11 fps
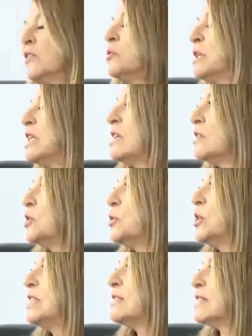Everybody can
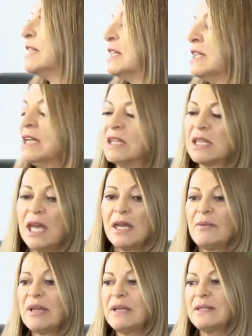do it.
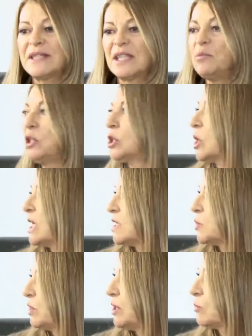Similar
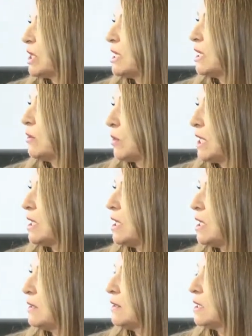as with the
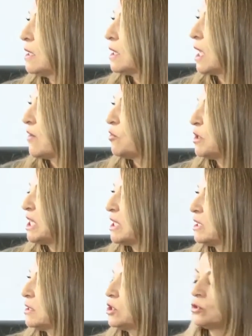Reiki, I think everybody
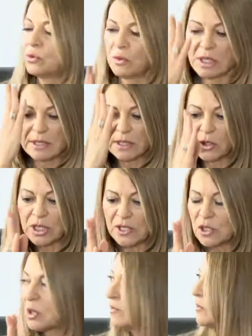can do as long as
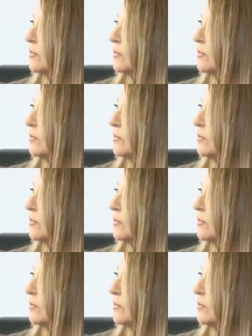you have a